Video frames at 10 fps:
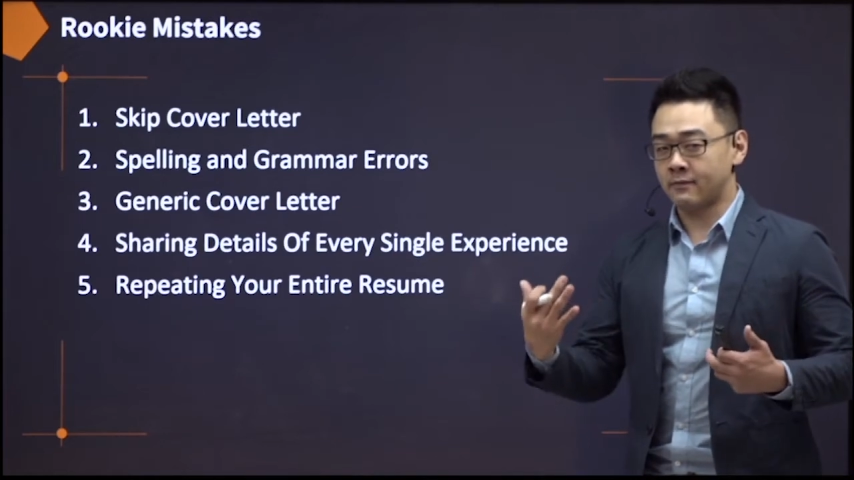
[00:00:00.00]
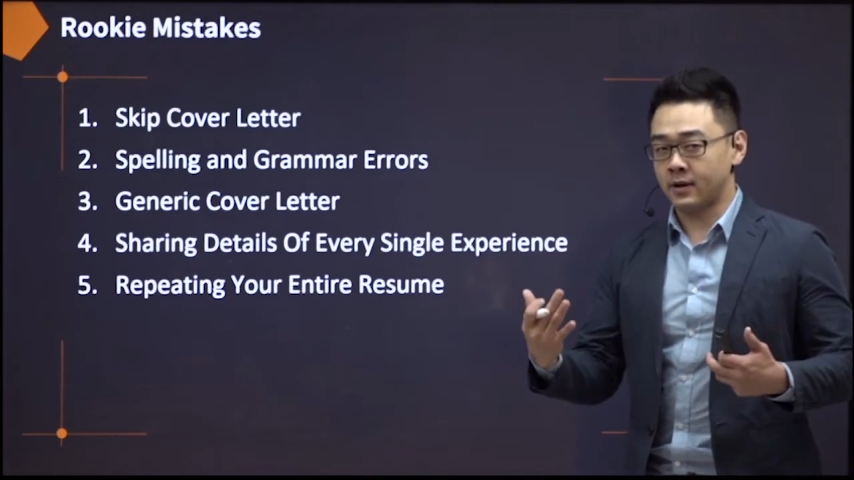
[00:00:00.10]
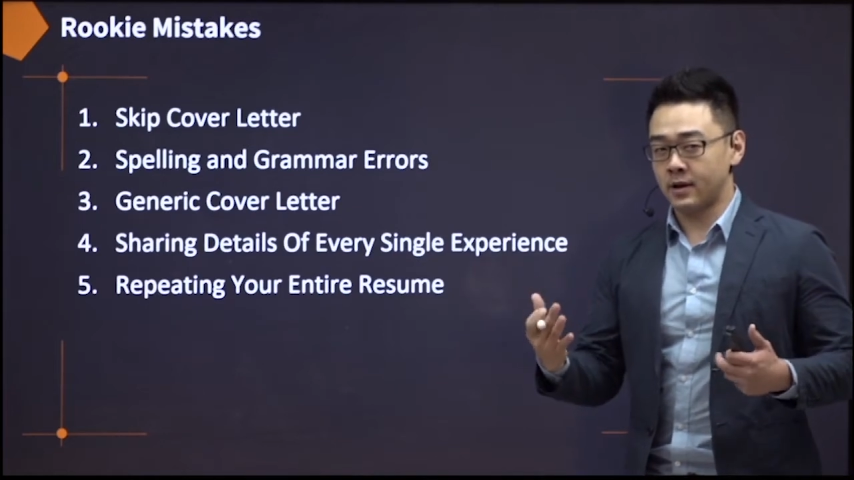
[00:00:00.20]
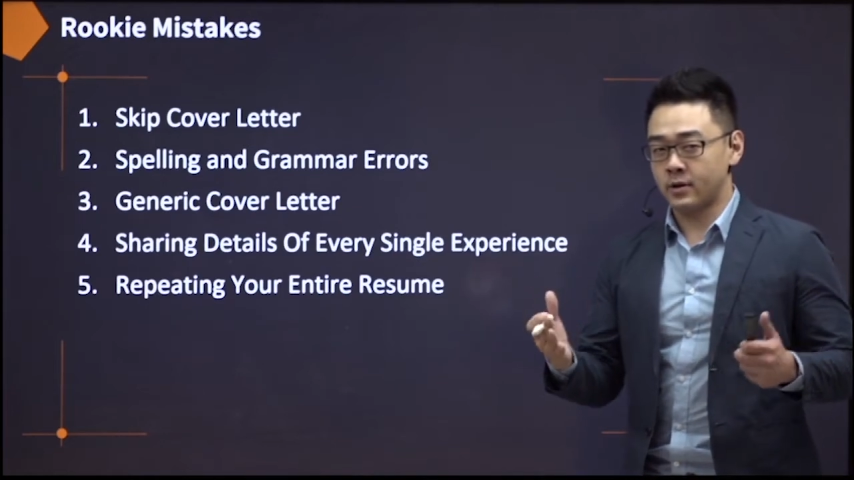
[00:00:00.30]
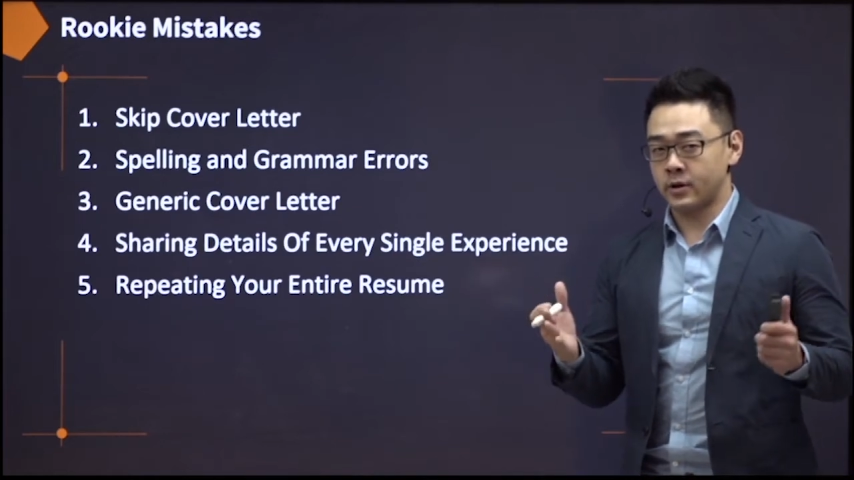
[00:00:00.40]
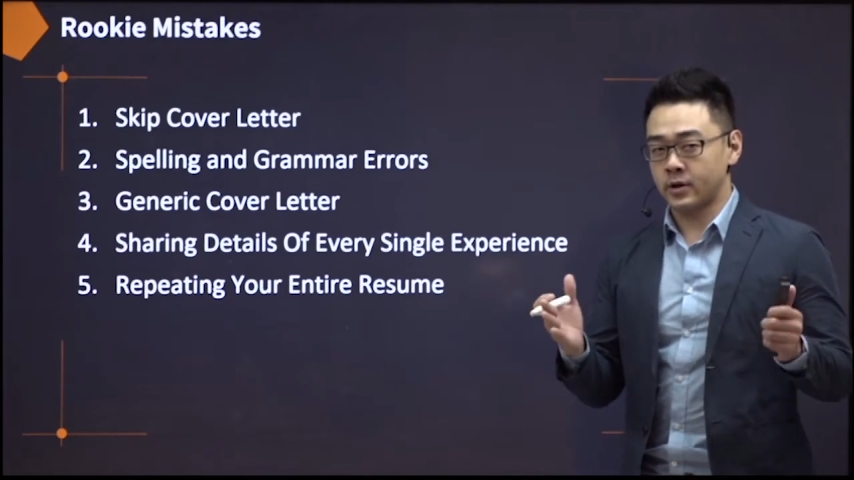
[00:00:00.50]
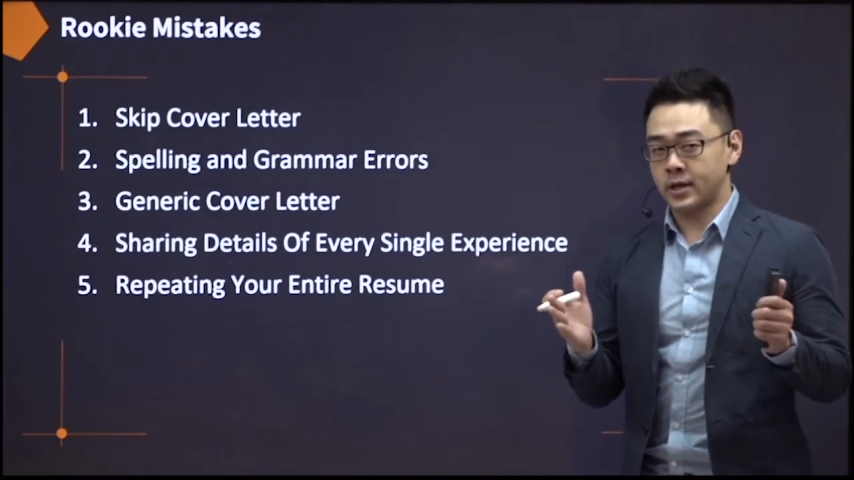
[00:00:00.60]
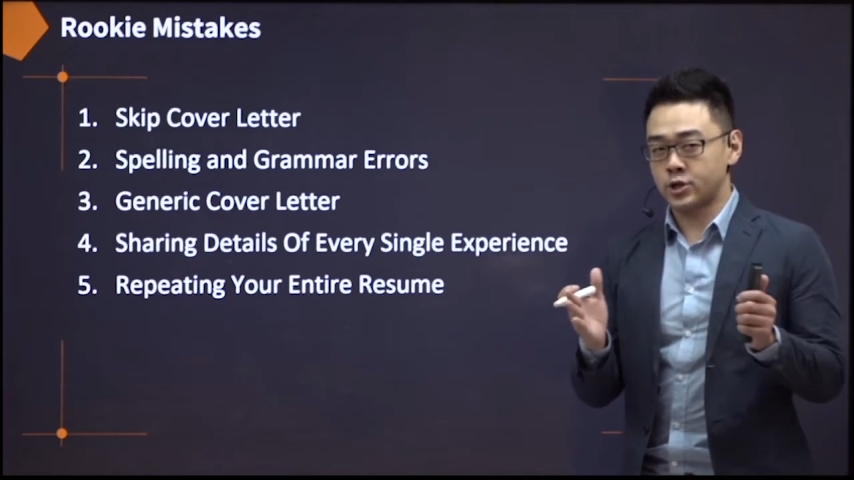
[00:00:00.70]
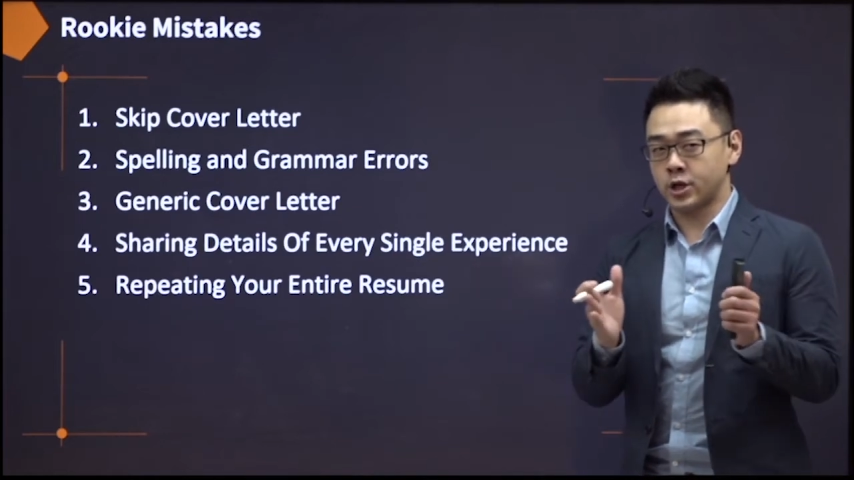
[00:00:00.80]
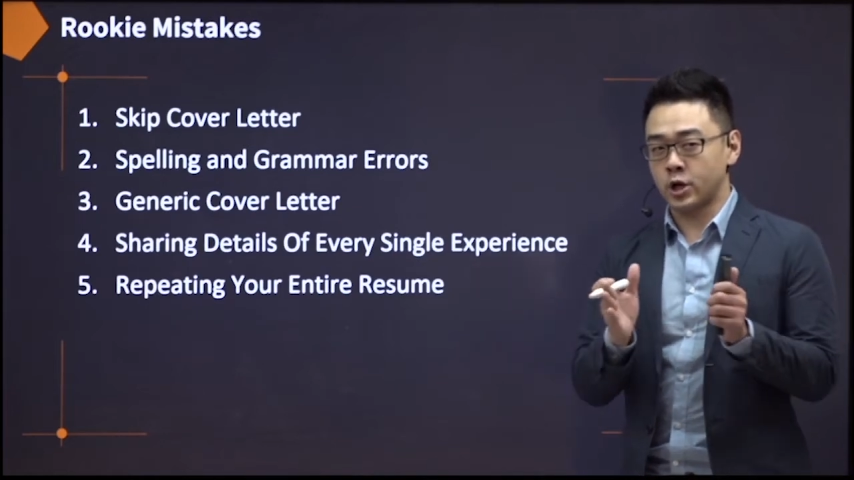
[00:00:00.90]
letter, they
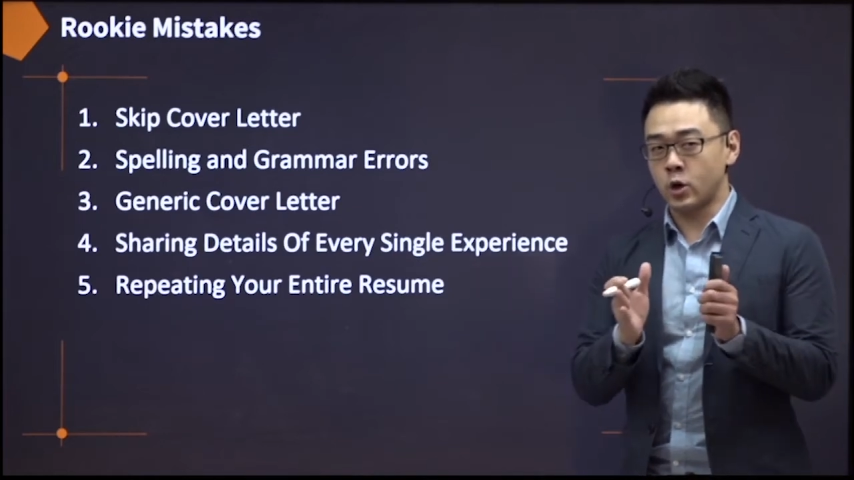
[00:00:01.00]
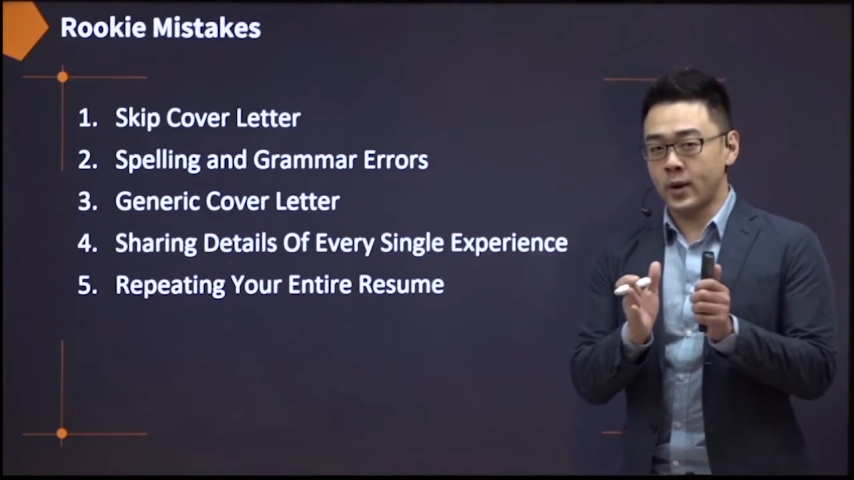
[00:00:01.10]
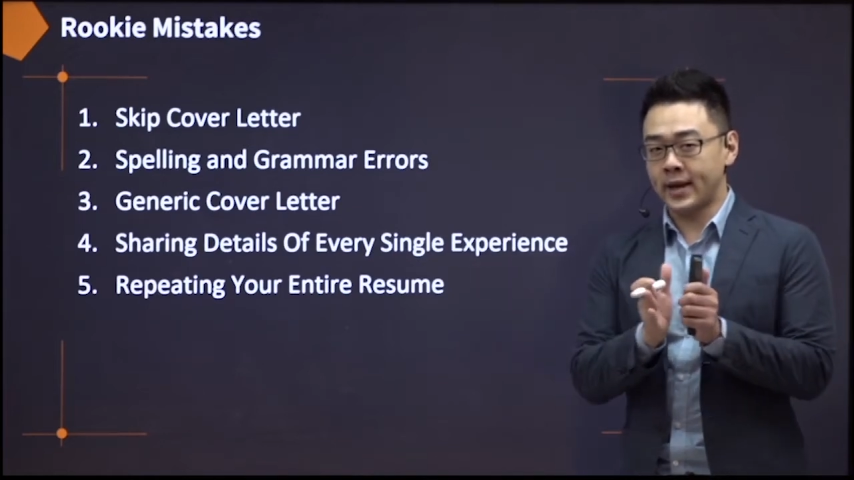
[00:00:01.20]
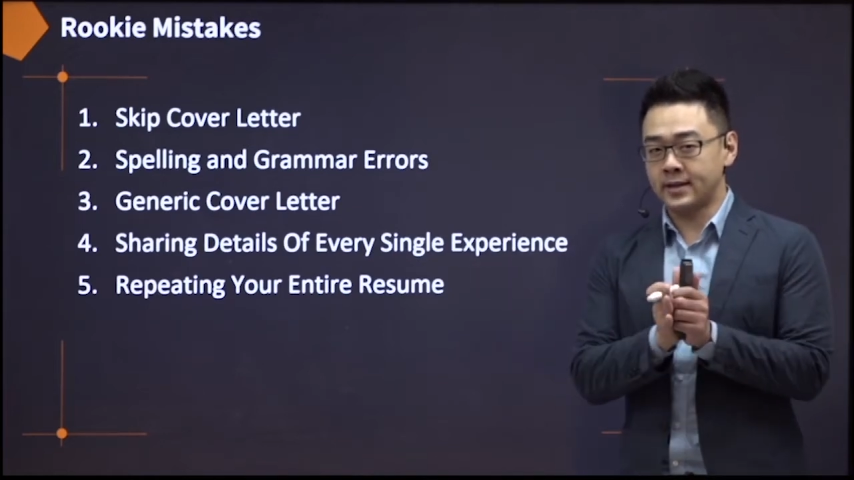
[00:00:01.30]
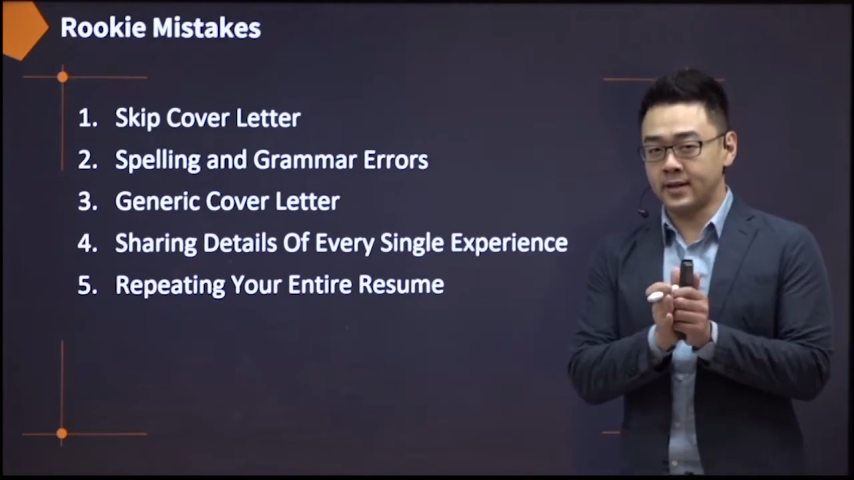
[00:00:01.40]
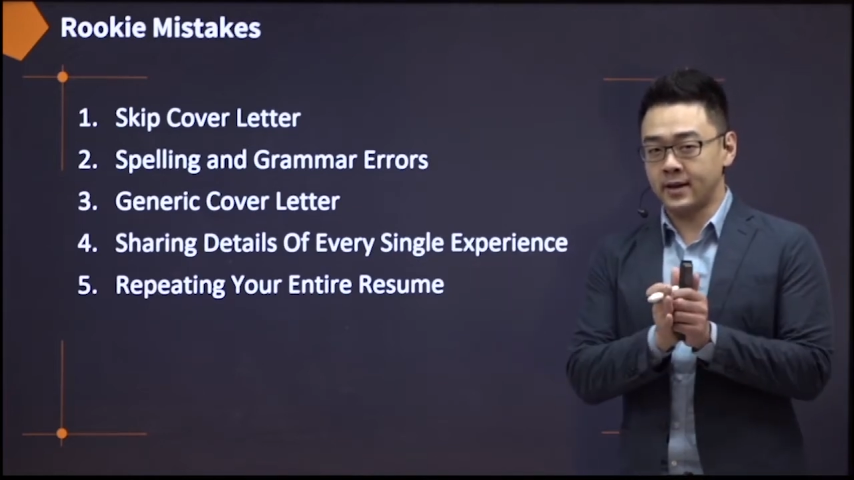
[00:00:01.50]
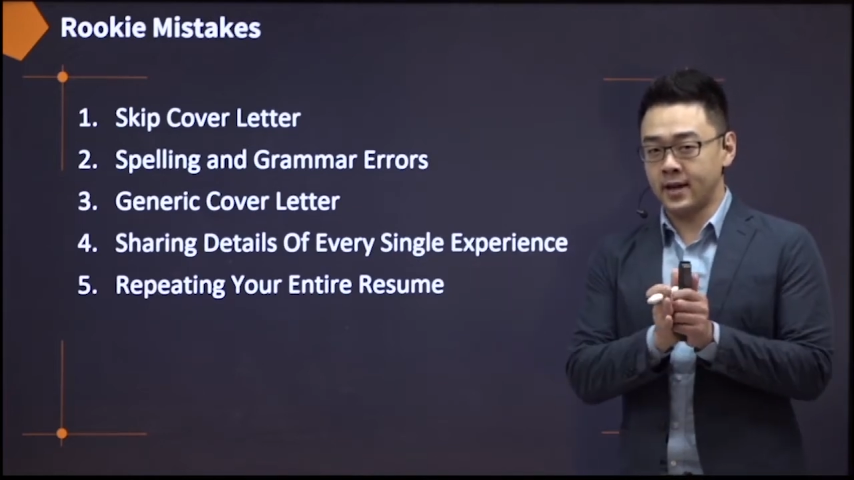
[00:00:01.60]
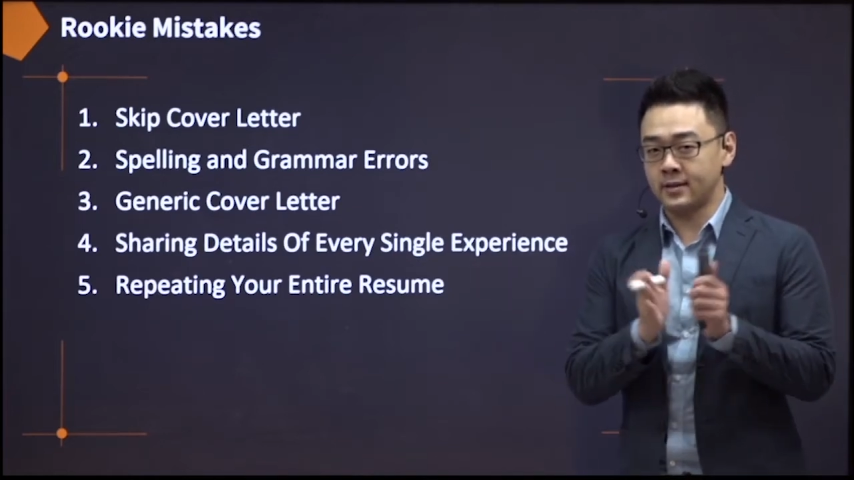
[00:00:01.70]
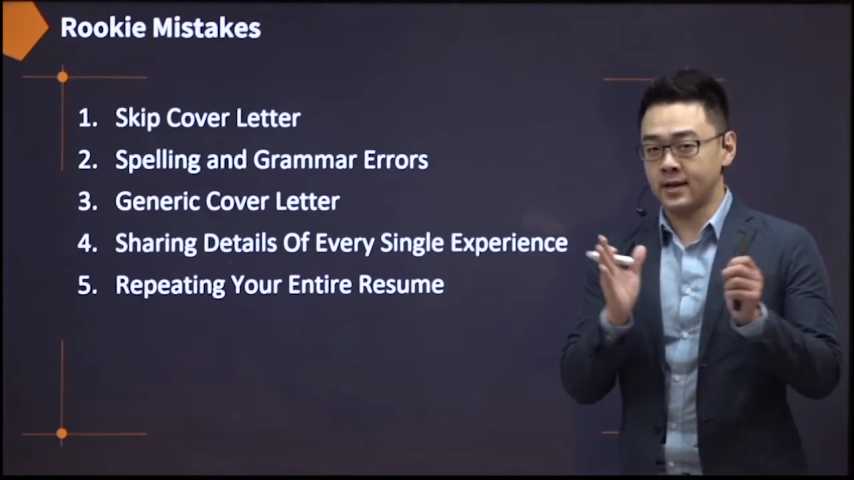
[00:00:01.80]
should go hand in hand,